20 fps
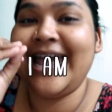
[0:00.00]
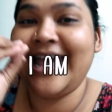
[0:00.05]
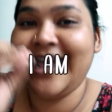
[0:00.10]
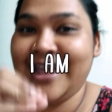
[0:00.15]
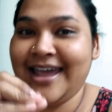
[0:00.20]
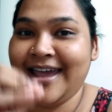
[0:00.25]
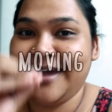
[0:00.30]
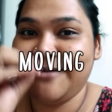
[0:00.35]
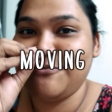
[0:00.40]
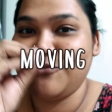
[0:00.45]

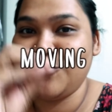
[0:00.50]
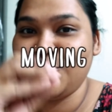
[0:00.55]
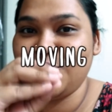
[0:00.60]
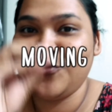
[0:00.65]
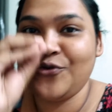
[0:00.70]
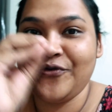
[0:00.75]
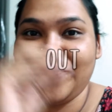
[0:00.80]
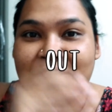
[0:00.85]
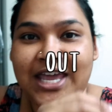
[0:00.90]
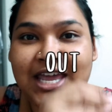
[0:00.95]
am
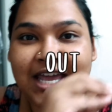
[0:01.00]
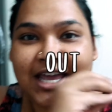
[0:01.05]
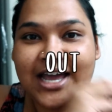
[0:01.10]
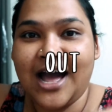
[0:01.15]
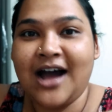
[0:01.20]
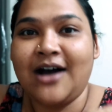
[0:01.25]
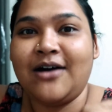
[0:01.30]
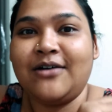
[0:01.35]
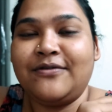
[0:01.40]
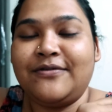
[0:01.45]
moving
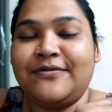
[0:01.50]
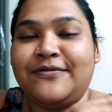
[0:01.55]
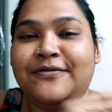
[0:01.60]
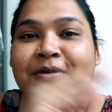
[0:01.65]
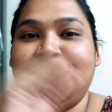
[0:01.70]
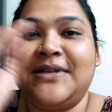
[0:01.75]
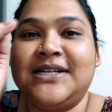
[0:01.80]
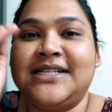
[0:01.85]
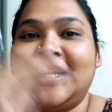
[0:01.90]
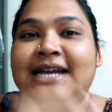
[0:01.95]
out.
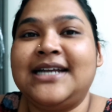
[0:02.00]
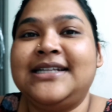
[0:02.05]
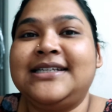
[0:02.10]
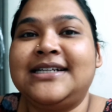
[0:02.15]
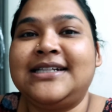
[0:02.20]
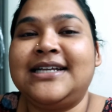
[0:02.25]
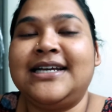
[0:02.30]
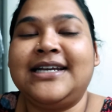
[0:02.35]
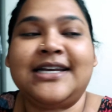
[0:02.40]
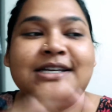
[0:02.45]
From the
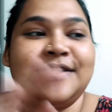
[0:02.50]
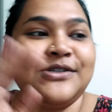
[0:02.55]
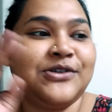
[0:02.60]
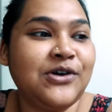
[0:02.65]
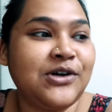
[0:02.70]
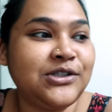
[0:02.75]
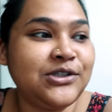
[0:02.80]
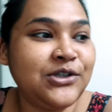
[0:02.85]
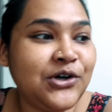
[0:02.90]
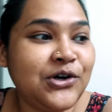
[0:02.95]
title, I guess
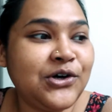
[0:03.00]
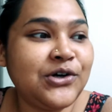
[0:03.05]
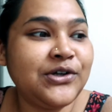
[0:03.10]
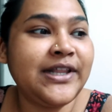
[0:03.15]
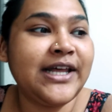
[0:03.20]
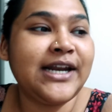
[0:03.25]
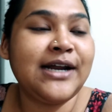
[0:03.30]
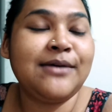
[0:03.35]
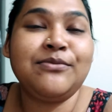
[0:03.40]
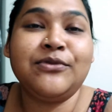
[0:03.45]
you all know
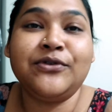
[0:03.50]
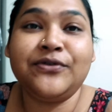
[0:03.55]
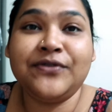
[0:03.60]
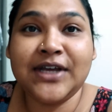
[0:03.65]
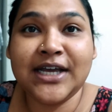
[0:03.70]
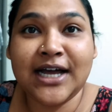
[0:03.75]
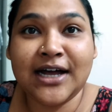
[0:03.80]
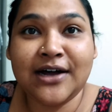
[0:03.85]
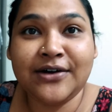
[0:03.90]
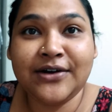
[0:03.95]
that I'm
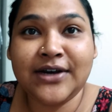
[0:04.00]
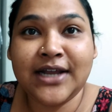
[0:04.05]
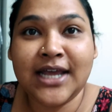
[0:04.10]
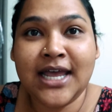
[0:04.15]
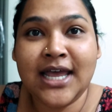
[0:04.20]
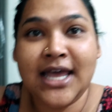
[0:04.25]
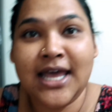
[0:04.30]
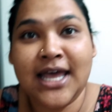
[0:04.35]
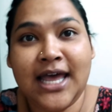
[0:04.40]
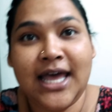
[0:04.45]
moving out.
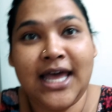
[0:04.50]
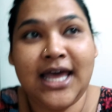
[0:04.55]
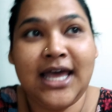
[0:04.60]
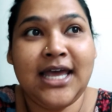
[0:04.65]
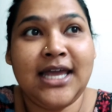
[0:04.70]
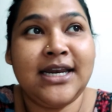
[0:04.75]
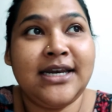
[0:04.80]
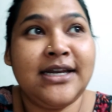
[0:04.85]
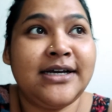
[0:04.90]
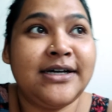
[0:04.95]

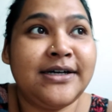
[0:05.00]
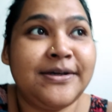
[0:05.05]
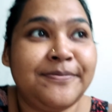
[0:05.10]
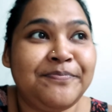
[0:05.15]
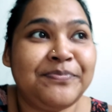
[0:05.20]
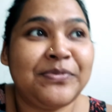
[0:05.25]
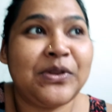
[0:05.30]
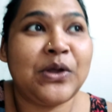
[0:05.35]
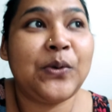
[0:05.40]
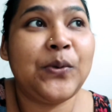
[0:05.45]

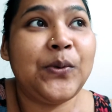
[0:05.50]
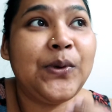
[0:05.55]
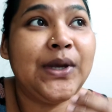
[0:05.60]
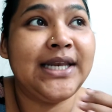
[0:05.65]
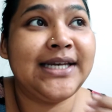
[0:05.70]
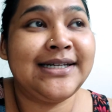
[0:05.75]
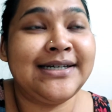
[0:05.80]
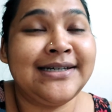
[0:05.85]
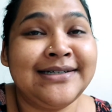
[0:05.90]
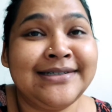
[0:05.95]
And
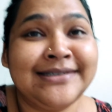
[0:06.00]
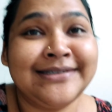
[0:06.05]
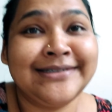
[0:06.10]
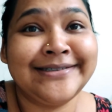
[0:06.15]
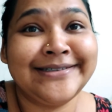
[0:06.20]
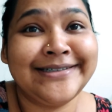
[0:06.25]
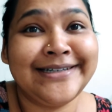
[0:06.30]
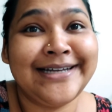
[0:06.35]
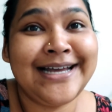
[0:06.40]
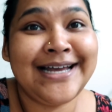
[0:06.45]
wait,
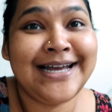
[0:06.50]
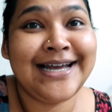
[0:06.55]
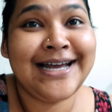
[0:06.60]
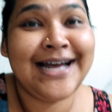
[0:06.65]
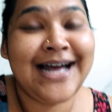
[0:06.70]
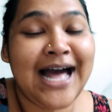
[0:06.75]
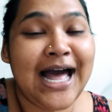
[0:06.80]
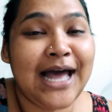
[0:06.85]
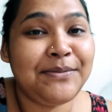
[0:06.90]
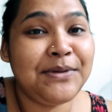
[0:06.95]

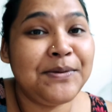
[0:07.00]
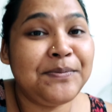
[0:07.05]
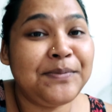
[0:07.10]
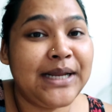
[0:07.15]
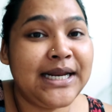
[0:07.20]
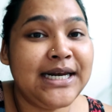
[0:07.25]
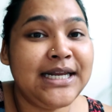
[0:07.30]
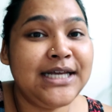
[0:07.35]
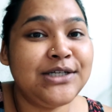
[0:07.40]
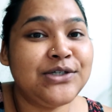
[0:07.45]
I've been
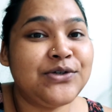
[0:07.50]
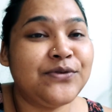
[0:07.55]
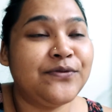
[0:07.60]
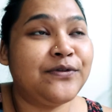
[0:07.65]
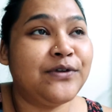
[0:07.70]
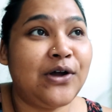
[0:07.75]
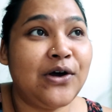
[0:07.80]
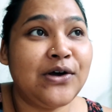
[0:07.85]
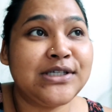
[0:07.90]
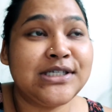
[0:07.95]
planning to
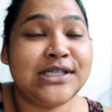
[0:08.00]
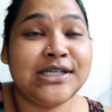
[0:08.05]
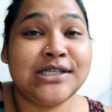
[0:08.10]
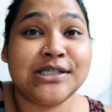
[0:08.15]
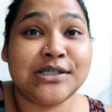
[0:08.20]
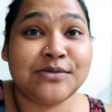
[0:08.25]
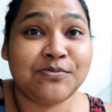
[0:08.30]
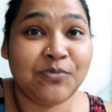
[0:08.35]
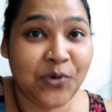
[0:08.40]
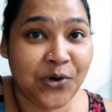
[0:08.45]
vlog
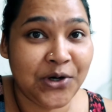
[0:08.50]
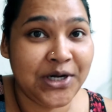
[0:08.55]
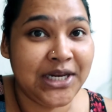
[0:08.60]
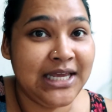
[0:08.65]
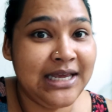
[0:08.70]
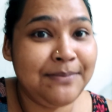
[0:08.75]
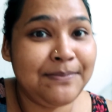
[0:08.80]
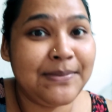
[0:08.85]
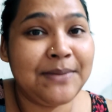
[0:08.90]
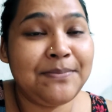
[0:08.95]
since
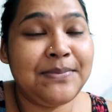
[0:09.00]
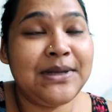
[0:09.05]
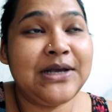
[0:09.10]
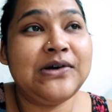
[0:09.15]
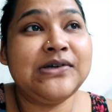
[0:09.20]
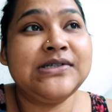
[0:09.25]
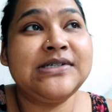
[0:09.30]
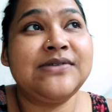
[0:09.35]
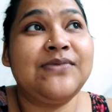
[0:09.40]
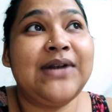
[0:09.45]
morning, but
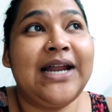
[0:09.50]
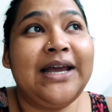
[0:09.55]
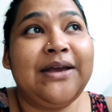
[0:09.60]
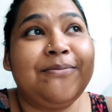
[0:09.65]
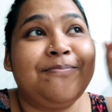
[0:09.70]
because like,